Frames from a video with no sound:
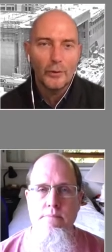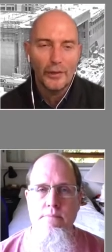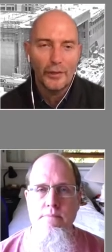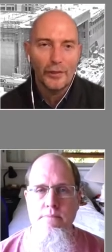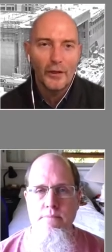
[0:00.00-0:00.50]

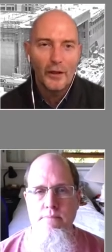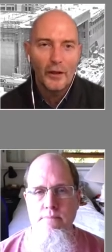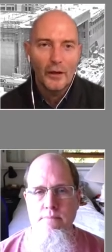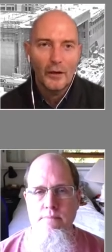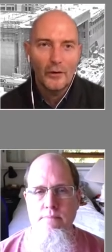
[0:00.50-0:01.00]
Speaker 1: with
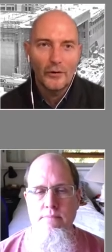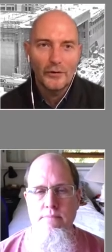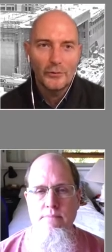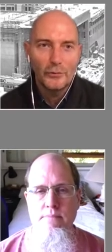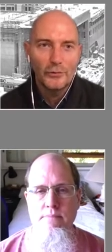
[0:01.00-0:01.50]
hello
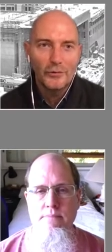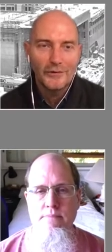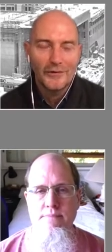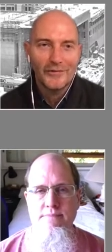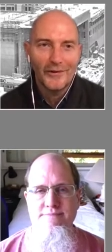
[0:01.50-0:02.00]

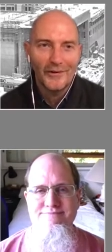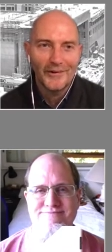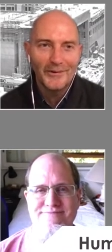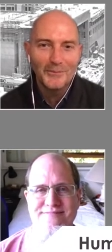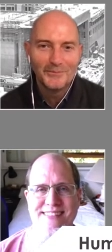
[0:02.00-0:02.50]
you,
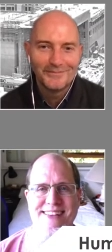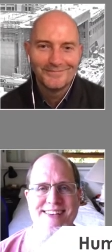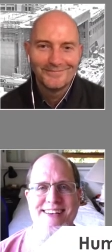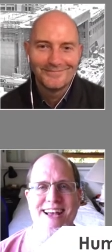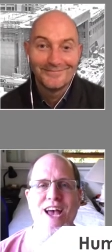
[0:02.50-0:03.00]
DeSoto
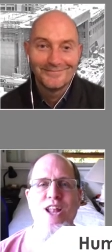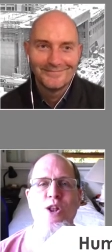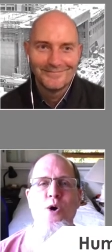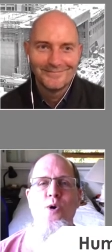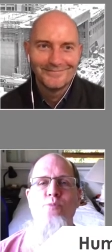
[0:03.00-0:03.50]

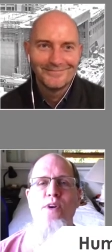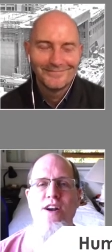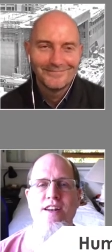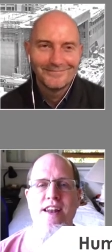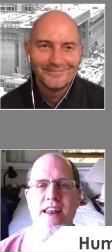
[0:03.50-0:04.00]
Speaker 2: Hello,
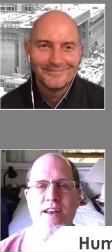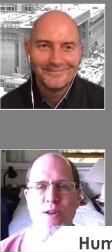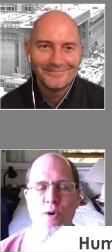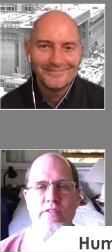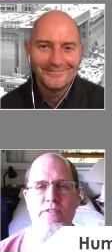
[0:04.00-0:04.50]
Martin, and
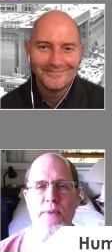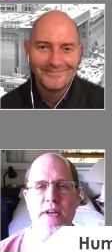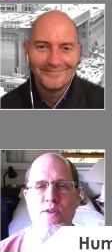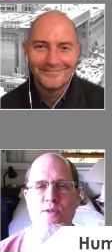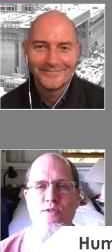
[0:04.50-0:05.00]
hello,
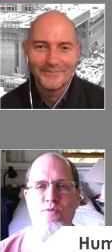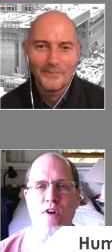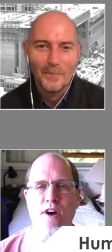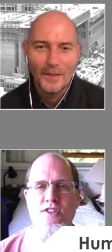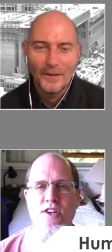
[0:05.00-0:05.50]
everybody who's
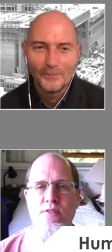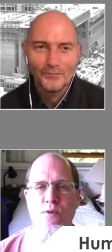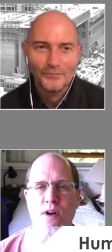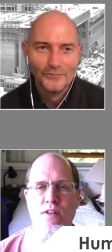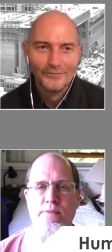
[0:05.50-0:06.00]
watching.
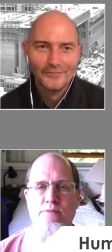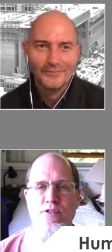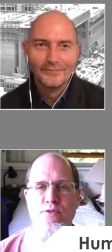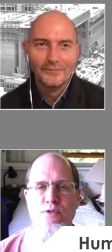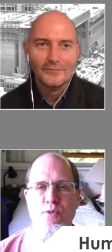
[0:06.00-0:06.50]
Welcome
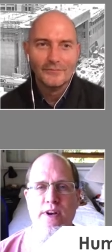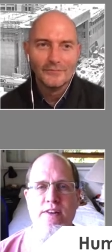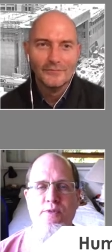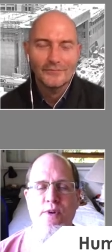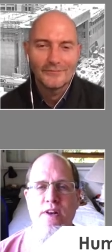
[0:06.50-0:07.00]
to
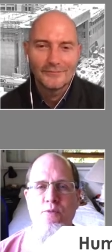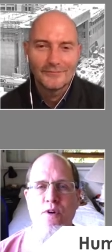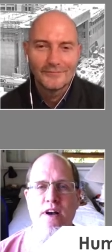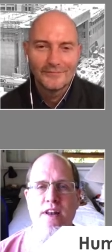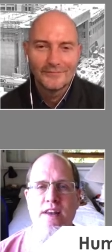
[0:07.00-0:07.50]

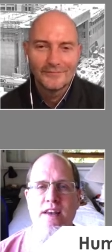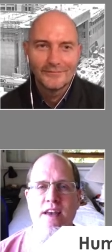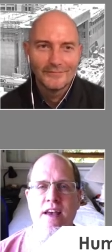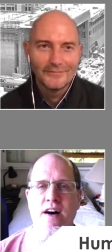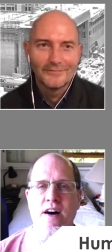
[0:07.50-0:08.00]
2021.
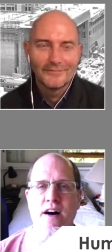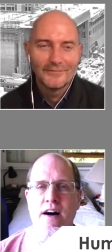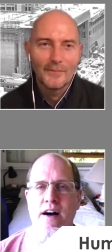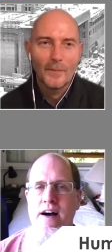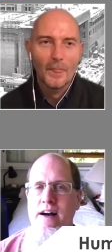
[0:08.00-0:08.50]

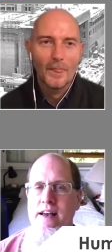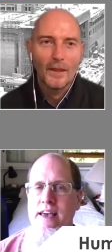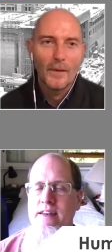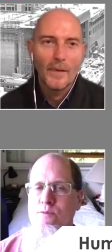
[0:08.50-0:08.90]
Uh, and